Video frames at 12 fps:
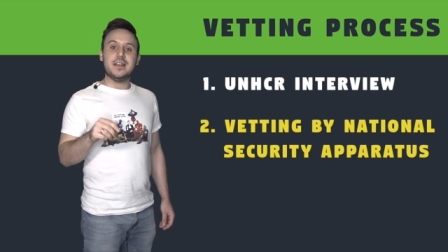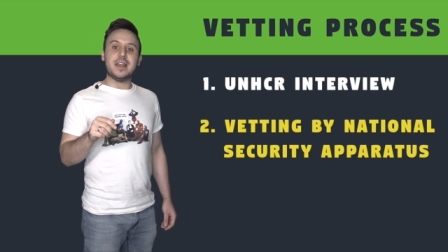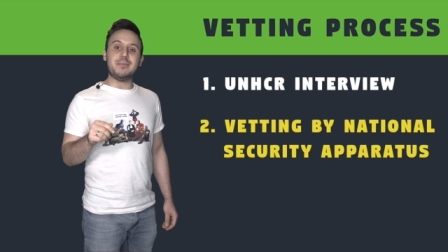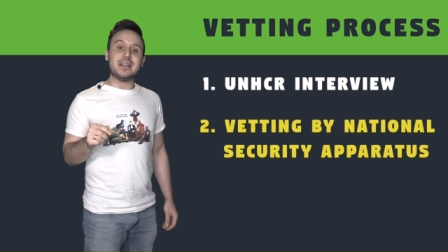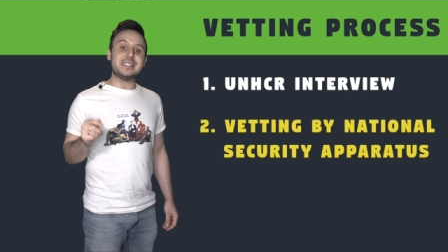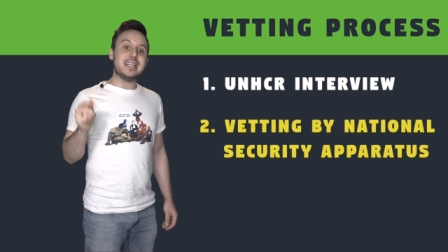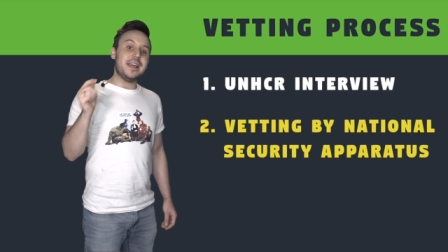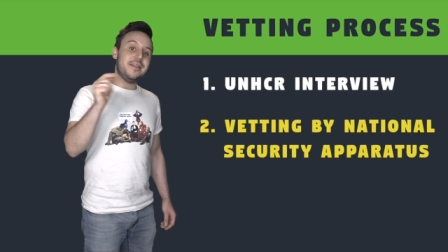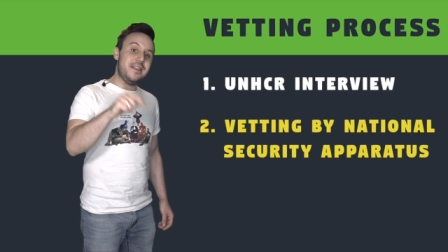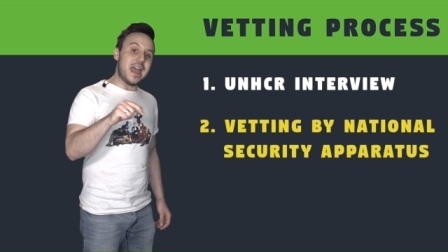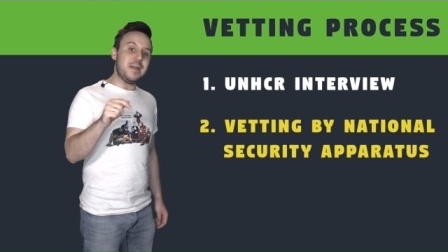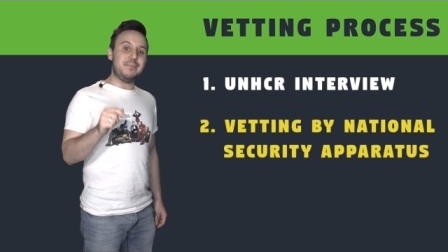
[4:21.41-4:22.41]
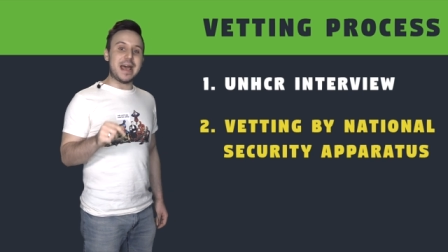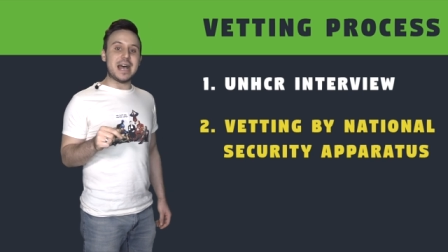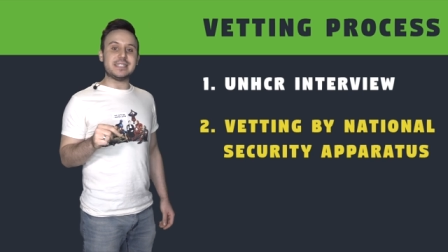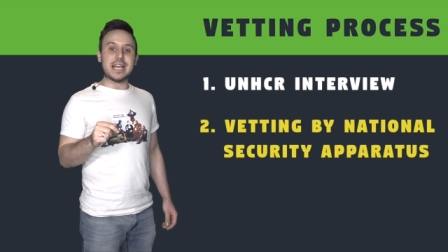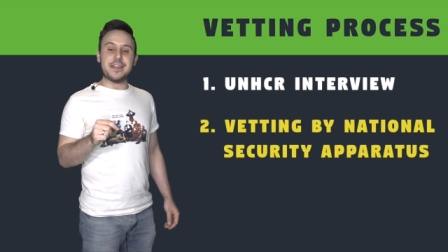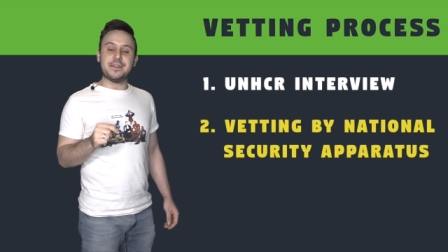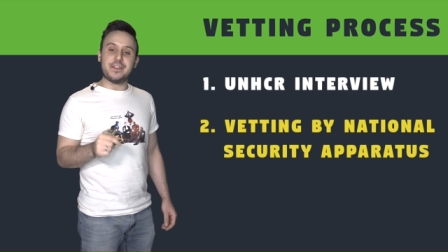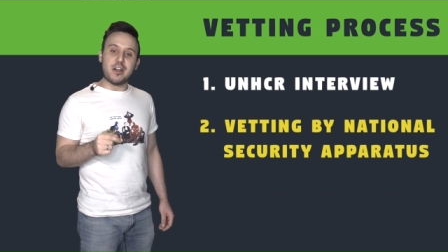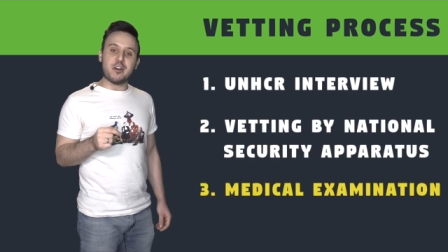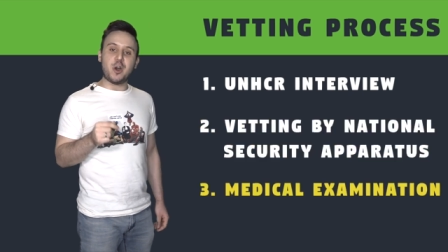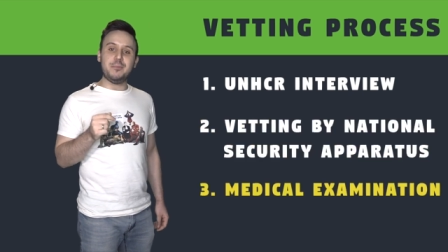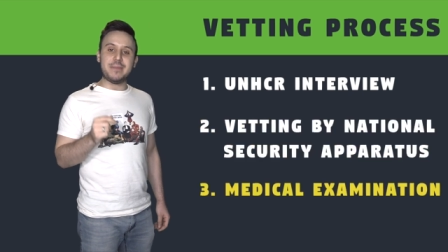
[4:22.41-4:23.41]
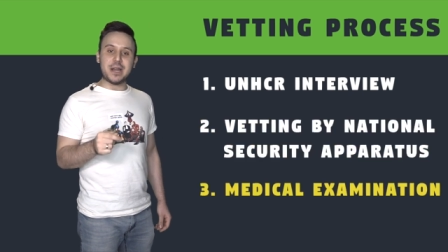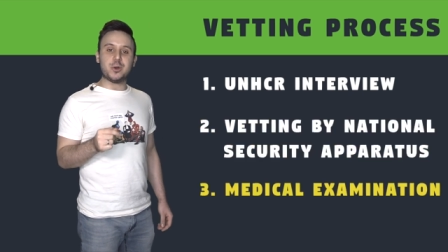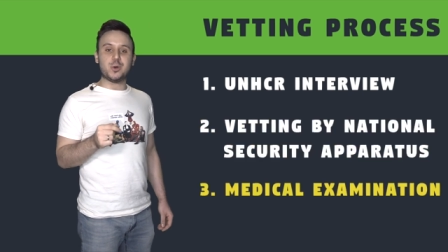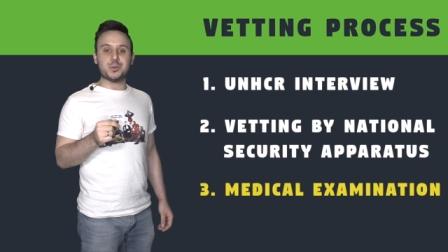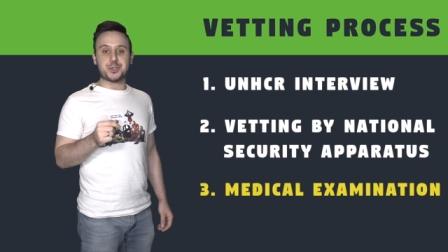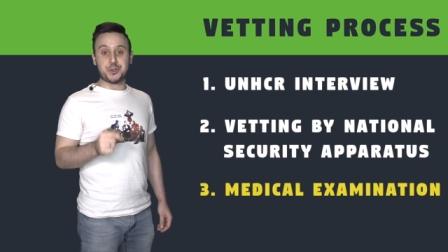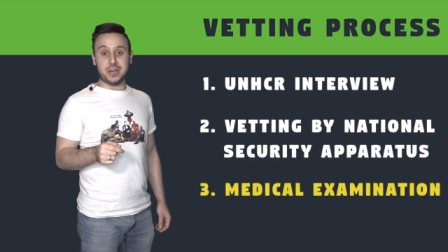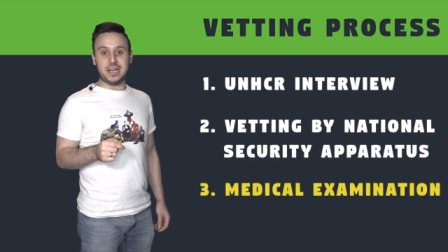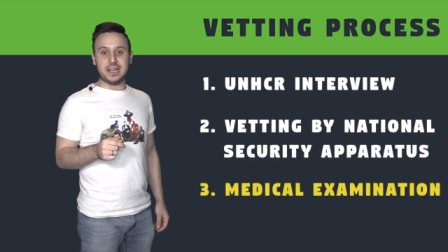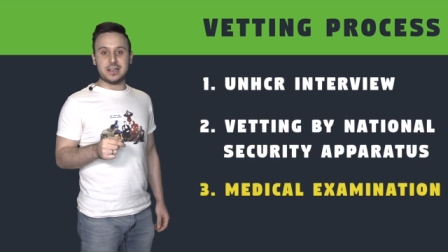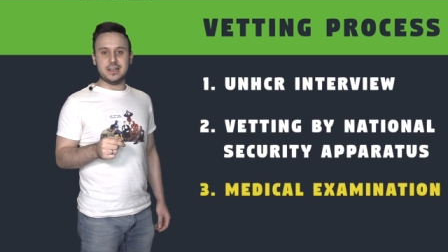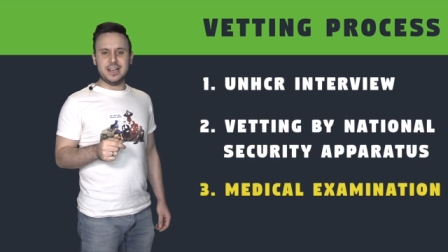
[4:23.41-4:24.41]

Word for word: they must then pass a thorough medical screening.